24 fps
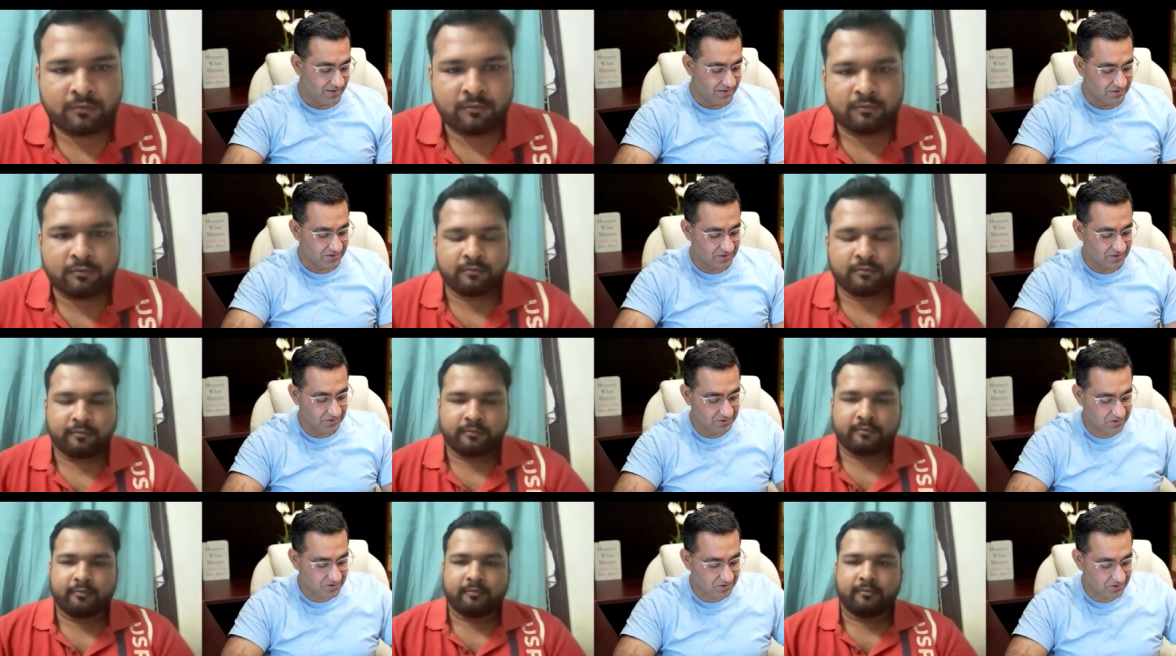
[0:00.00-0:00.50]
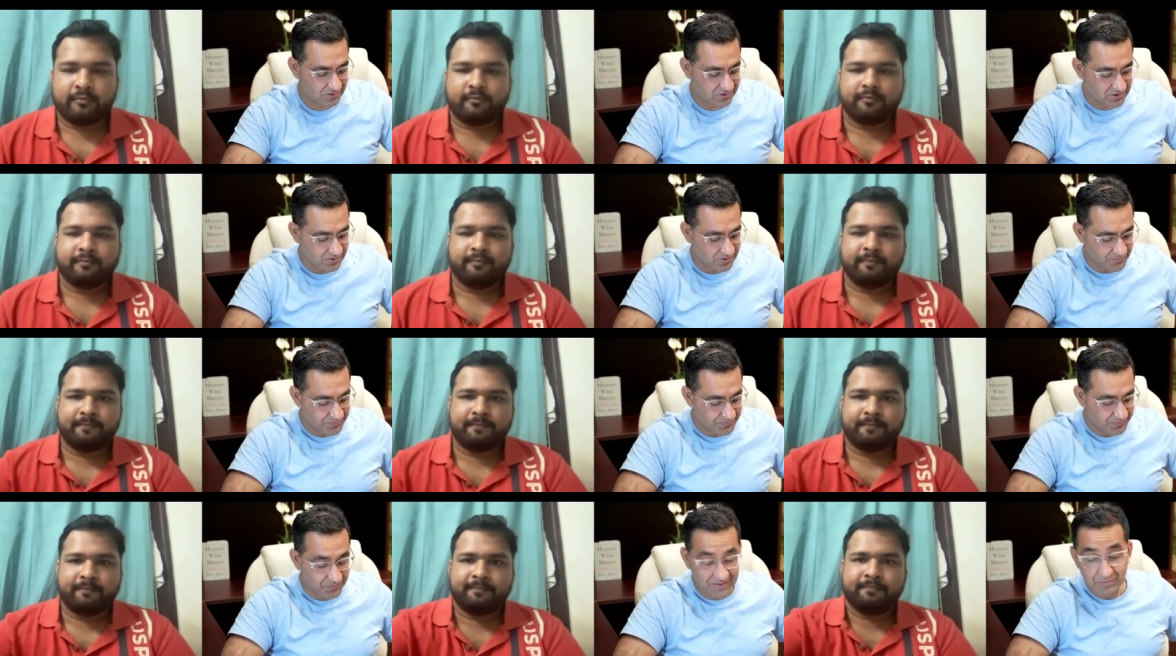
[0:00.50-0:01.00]
Speaker 1: So so so
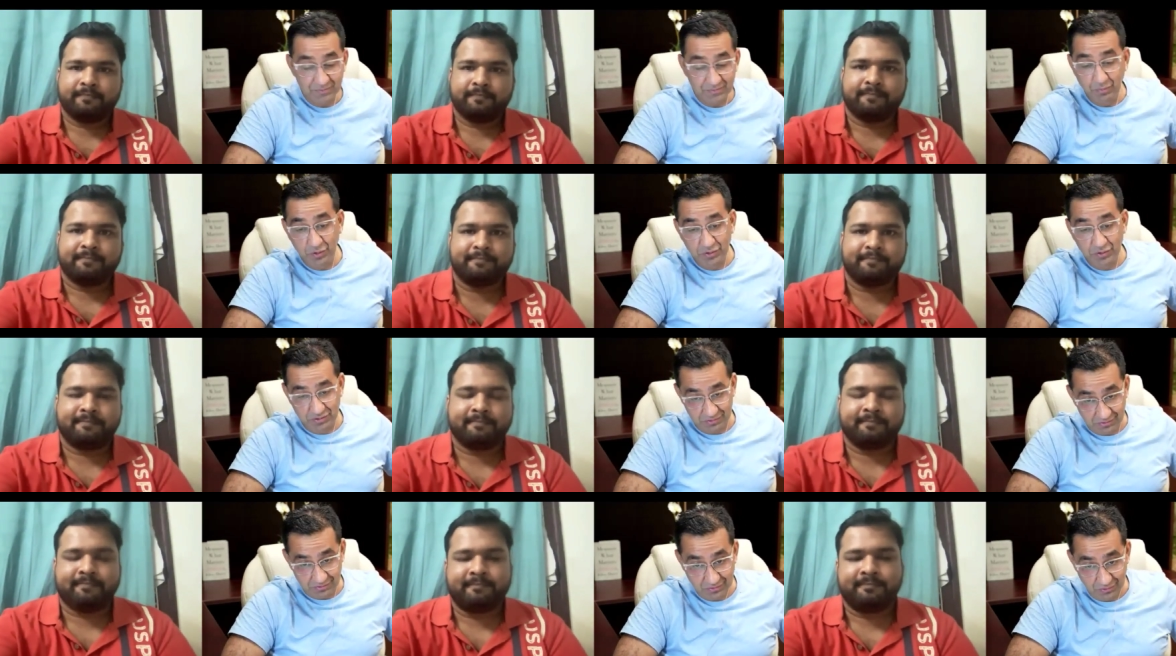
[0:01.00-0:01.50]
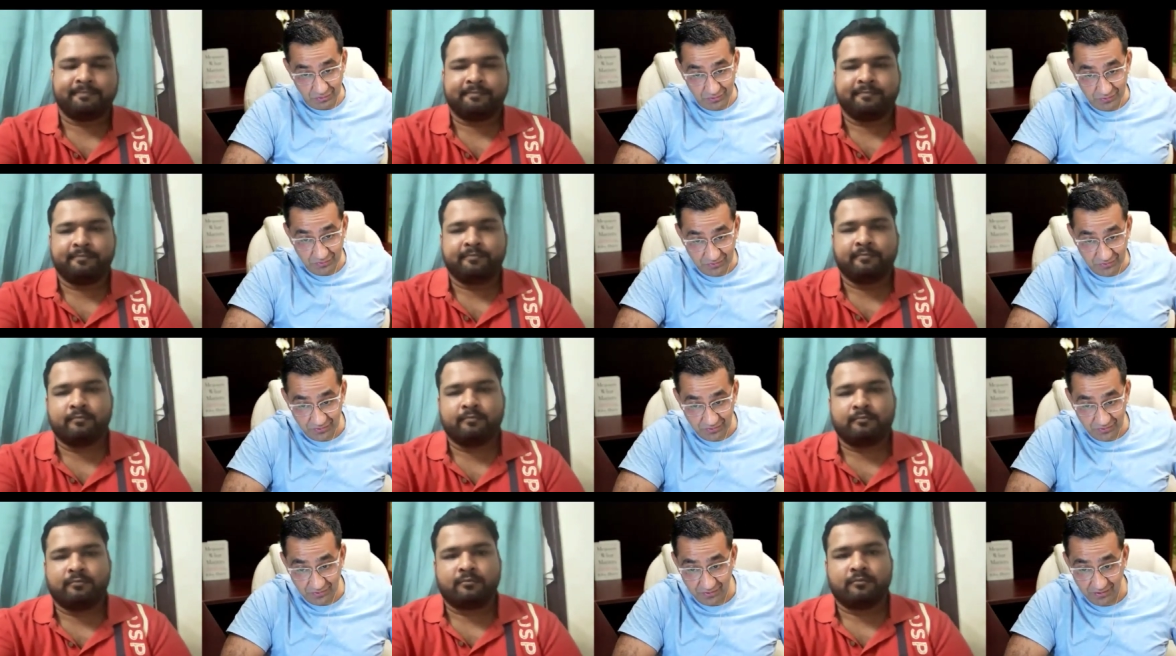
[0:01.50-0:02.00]
both those
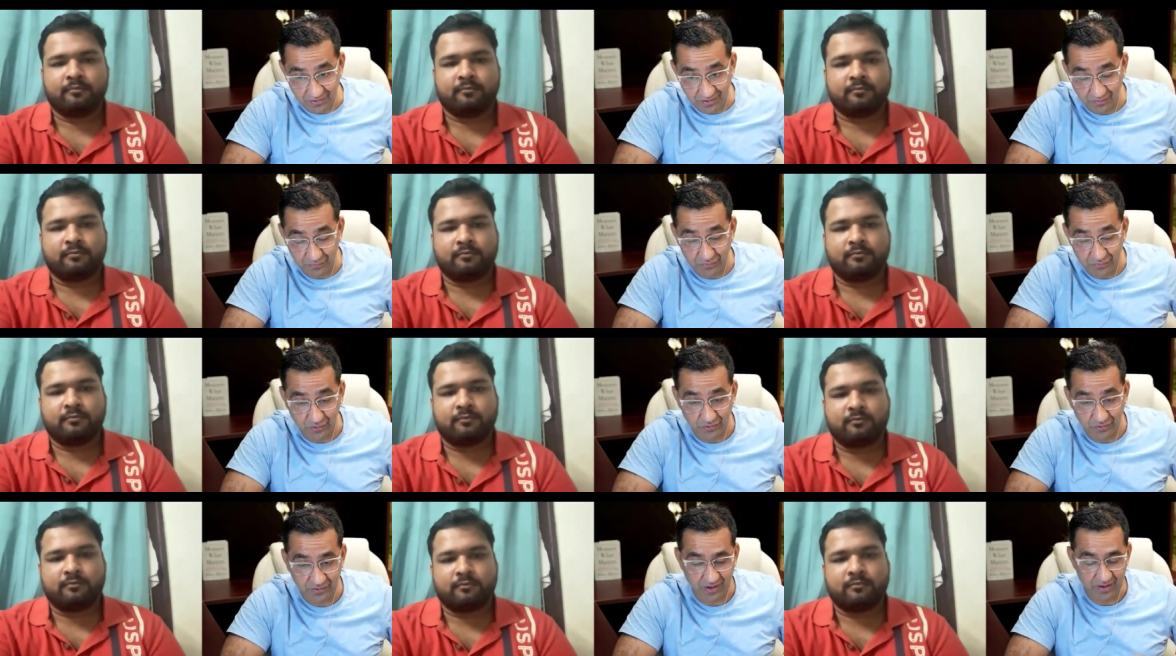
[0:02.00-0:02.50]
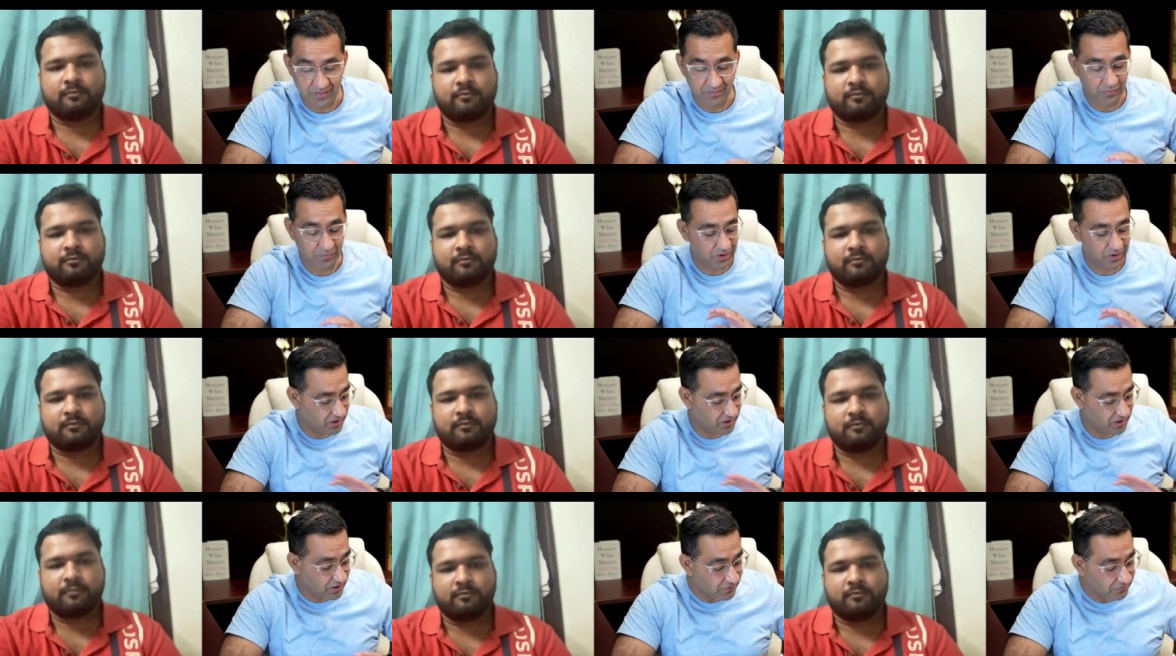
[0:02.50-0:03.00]
uh, those are important.
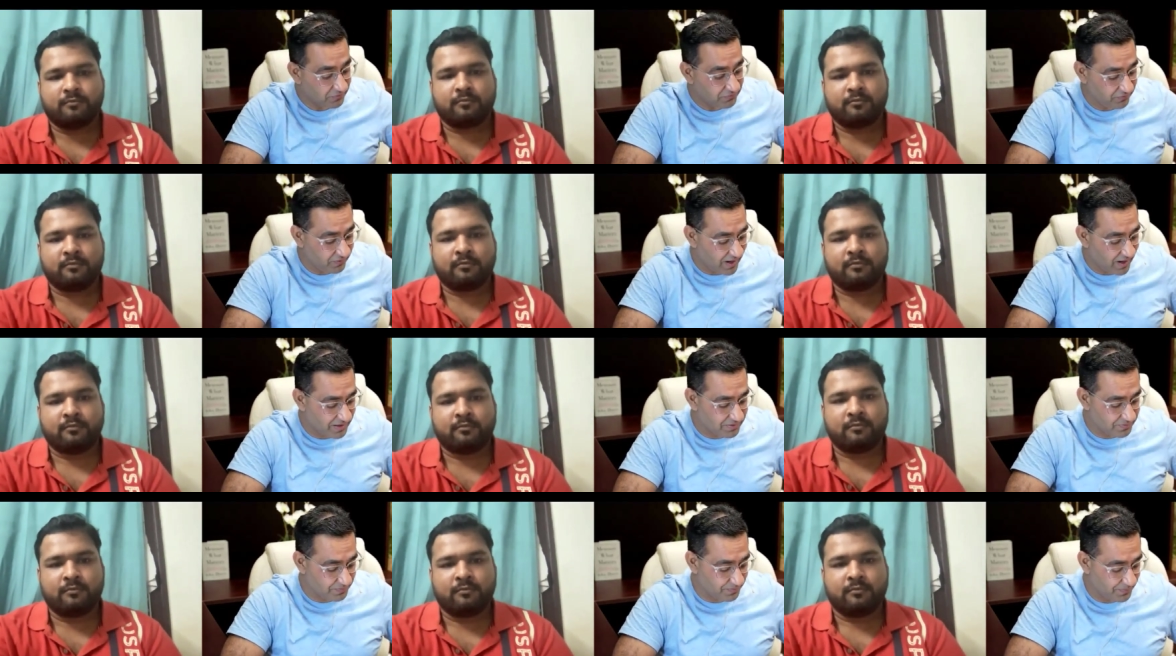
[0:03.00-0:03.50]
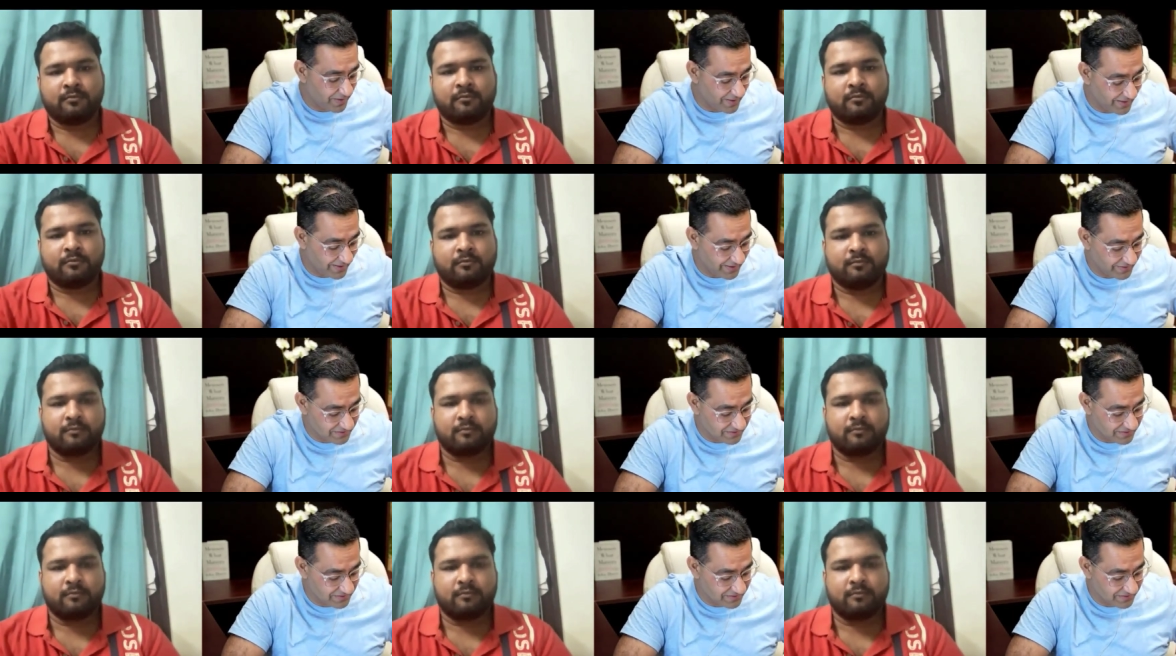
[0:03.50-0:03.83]
And you've had many